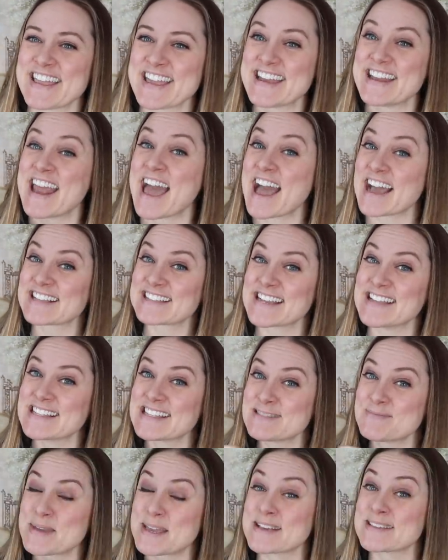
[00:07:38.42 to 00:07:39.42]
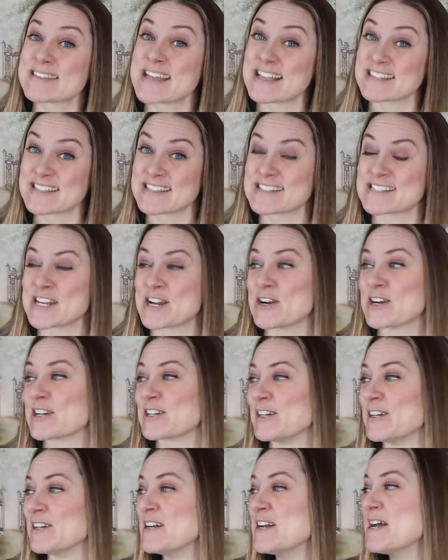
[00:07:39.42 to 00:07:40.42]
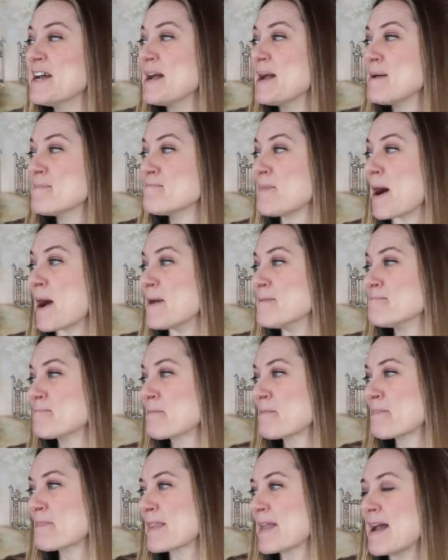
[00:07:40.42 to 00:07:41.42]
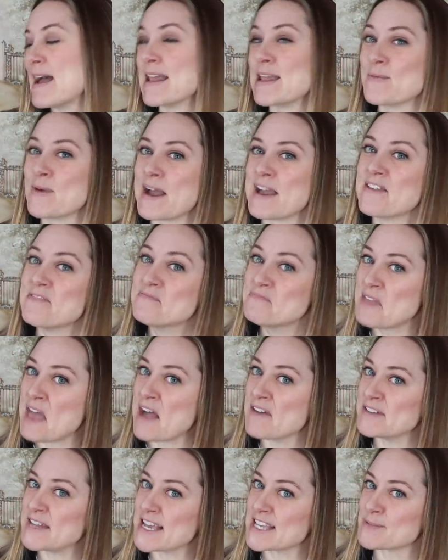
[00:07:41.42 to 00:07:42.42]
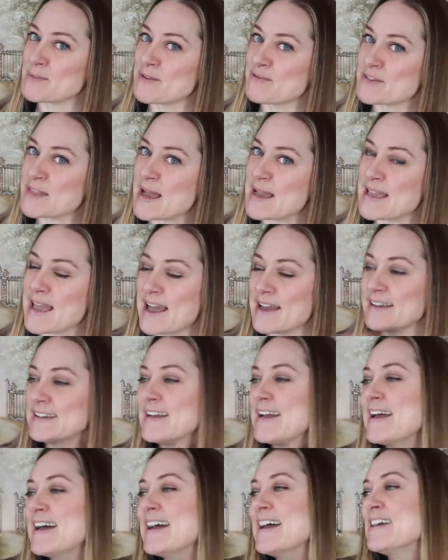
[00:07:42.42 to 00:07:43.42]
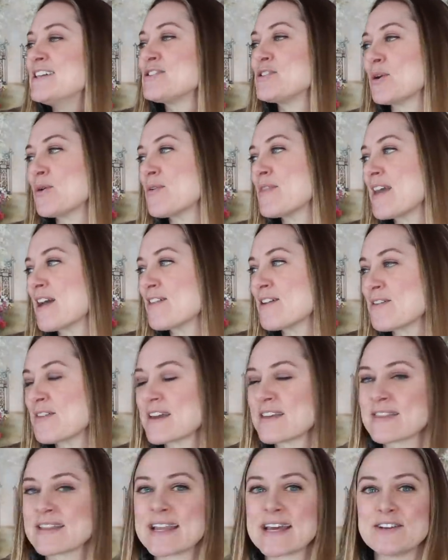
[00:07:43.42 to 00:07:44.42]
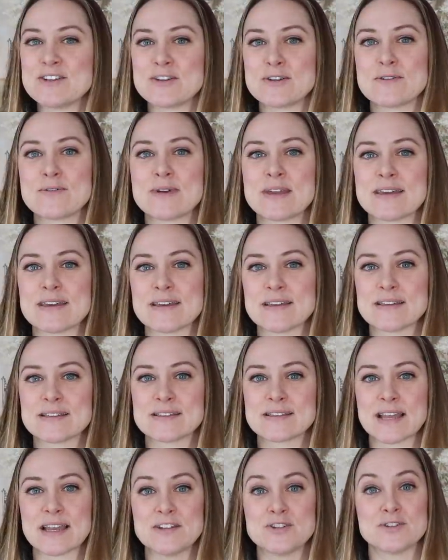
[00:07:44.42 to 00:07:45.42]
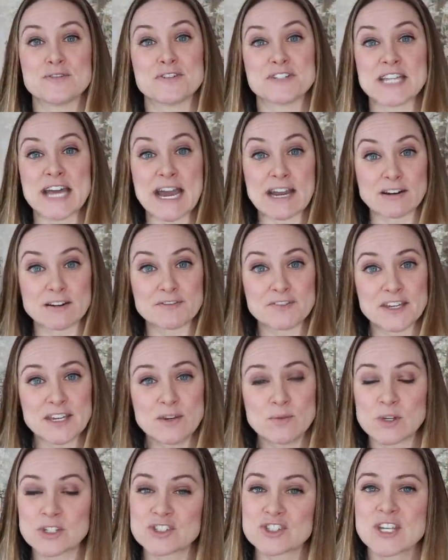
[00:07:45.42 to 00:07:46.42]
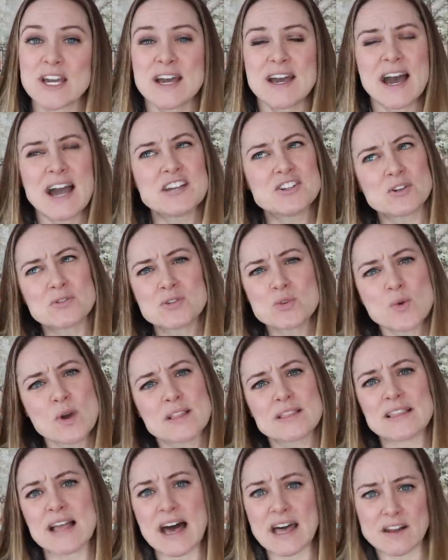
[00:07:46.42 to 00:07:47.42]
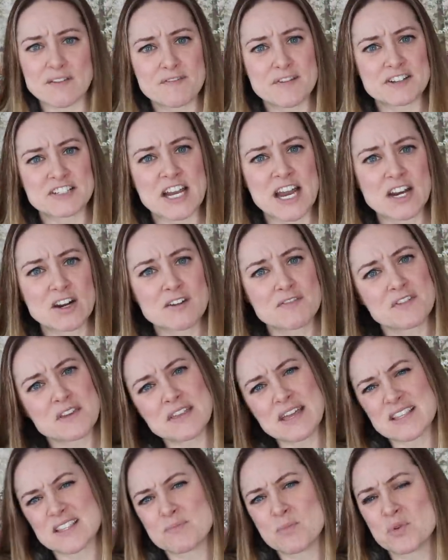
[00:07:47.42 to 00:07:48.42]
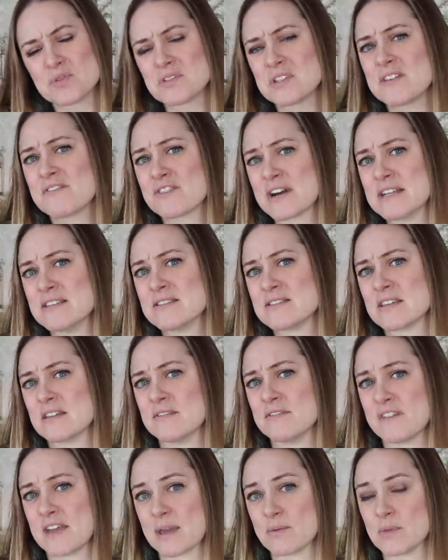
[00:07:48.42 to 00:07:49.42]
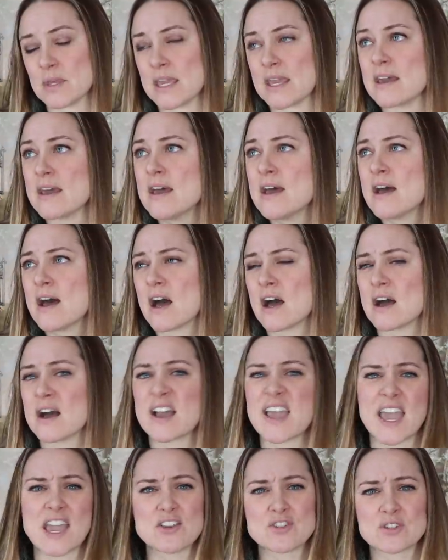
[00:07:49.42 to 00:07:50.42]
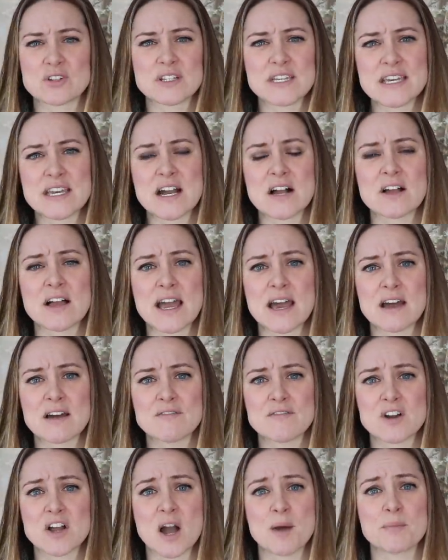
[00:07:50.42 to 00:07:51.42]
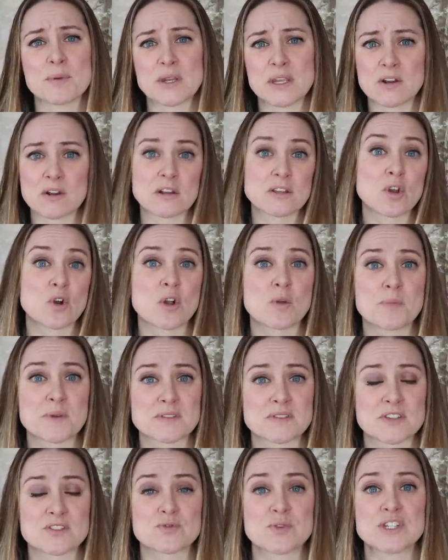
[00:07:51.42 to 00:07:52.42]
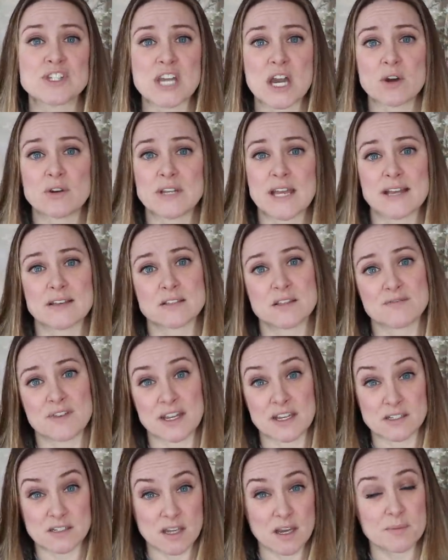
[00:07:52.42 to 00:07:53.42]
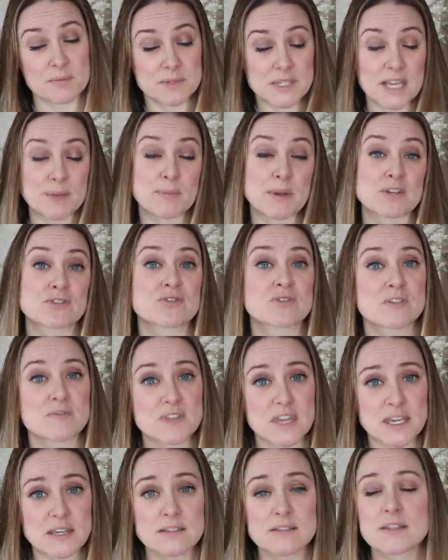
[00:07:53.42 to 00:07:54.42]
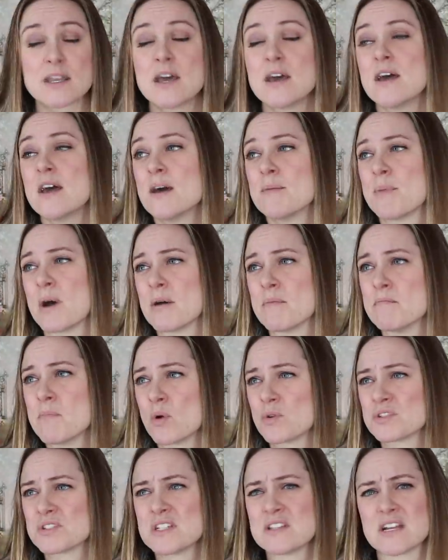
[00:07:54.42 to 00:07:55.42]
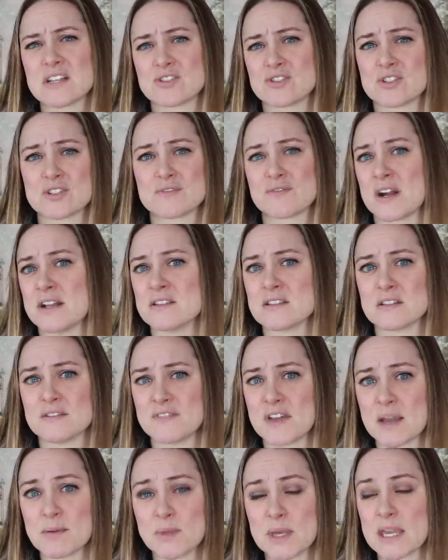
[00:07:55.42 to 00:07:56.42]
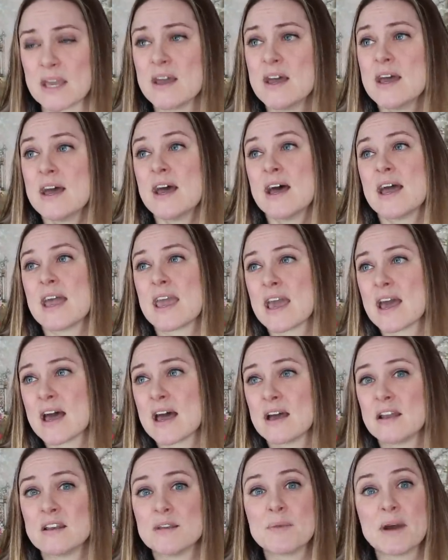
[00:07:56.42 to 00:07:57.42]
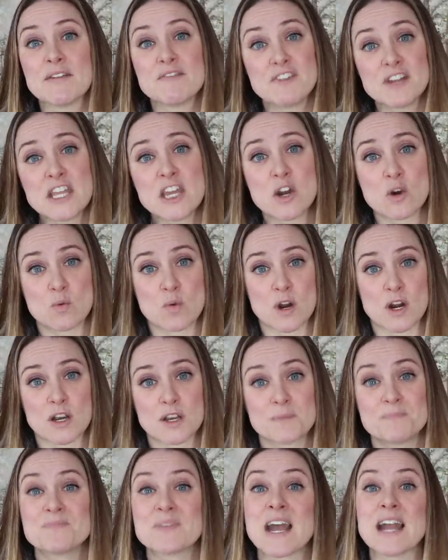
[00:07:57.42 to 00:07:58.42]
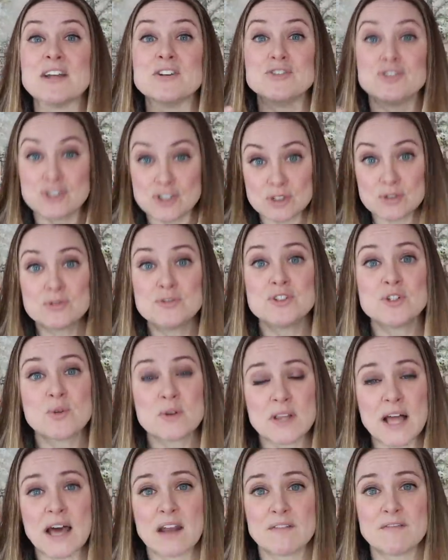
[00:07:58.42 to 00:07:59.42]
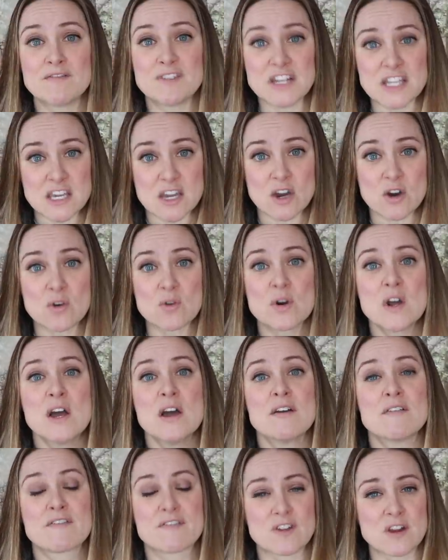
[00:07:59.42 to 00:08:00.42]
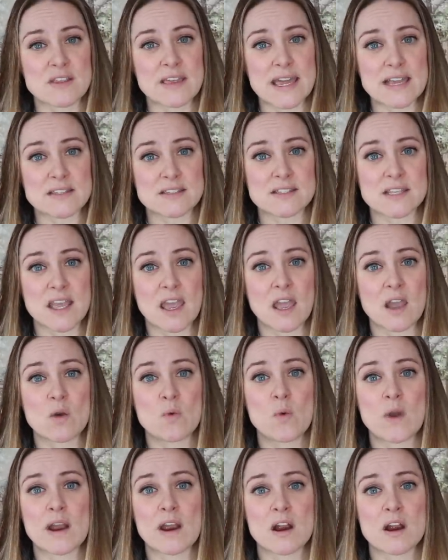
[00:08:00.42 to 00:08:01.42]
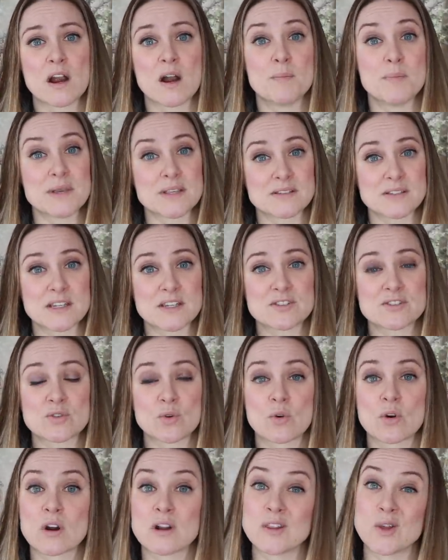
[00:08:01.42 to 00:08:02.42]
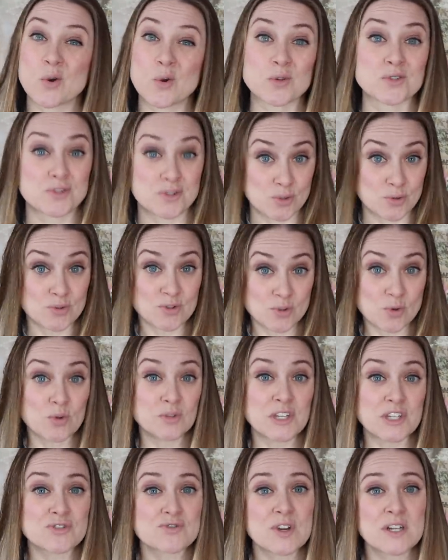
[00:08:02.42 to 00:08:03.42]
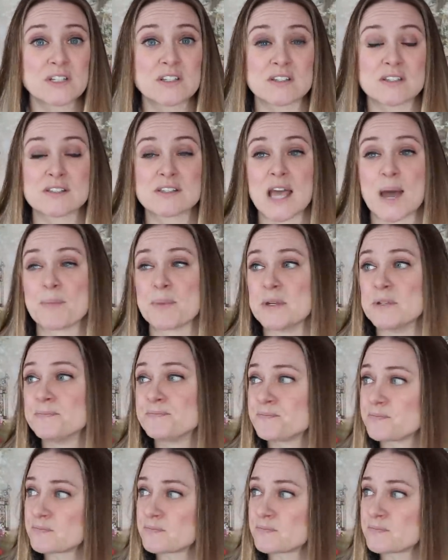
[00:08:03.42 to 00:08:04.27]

in accents because that's hysterical. But anyway, they haven't asked me for that yet. So the other thing that I do is I do photography, which I don't do a lot of photography. That's mostly friends and family. Uh, occasionally I'll have a company or a local business reach out and ask if I can come take pictures of things, but mostly that's just friends and family. And my video work. I do do a lot of video freelancing where a business or a local school district, this has happened,